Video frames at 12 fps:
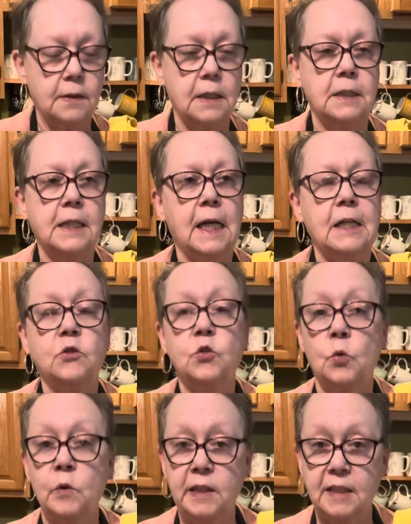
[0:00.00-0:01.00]
it takes
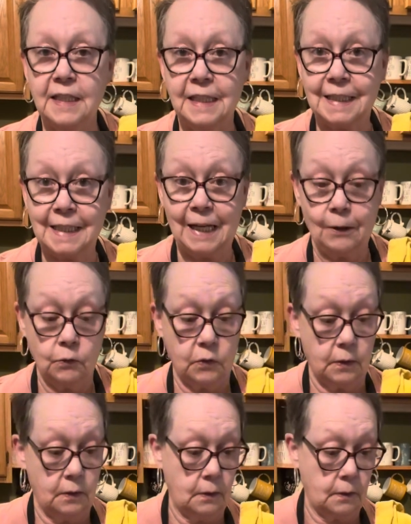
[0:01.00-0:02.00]
26
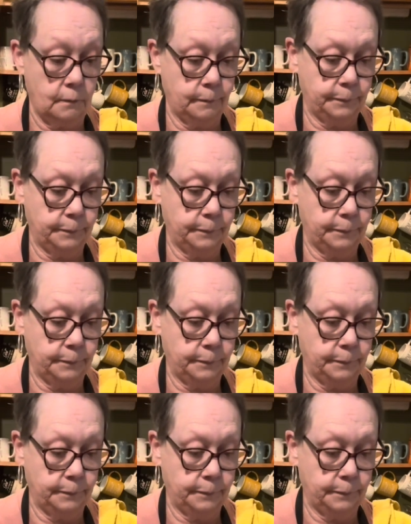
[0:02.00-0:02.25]
ounces.